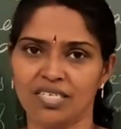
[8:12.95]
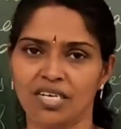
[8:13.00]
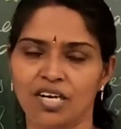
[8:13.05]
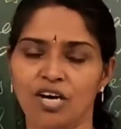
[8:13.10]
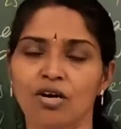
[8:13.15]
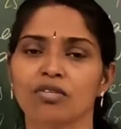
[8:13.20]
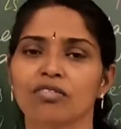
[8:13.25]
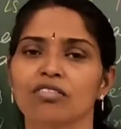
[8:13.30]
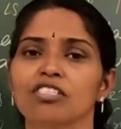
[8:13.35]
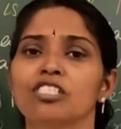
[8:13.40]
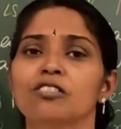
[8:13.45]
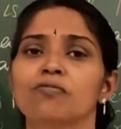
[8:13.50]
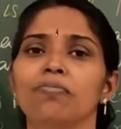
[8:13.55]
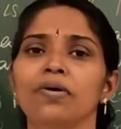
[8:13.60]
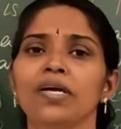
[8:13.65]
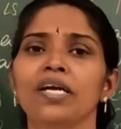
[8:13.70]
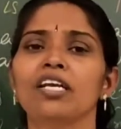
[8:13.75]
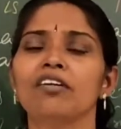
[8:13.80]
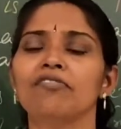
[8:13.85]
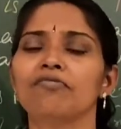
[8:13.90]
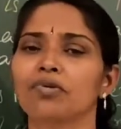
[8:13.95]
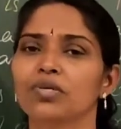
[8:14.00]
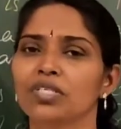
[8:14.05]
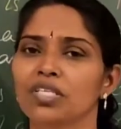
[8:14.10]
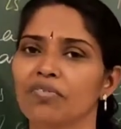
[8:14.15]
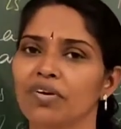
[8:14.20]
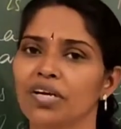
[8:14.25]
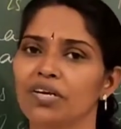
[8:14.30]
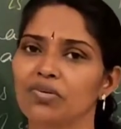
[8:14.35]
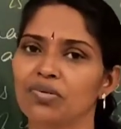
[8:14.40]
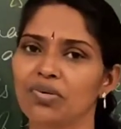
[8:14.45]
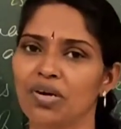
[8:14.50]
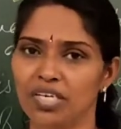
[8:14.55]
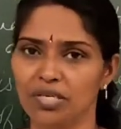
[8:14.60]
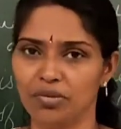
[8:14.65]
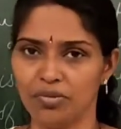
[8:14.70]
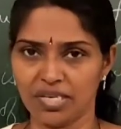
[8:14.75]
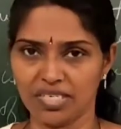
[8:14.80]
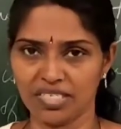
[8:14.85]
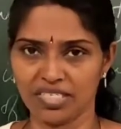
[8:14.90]
or the speed for the wave to
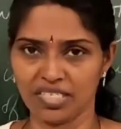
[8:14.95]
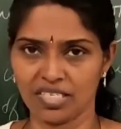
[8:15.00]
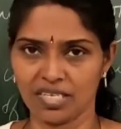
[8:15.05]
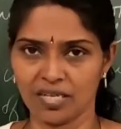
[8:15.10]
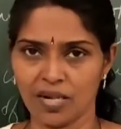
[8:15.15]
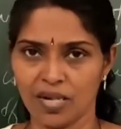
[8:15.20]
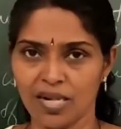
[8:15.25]
advance.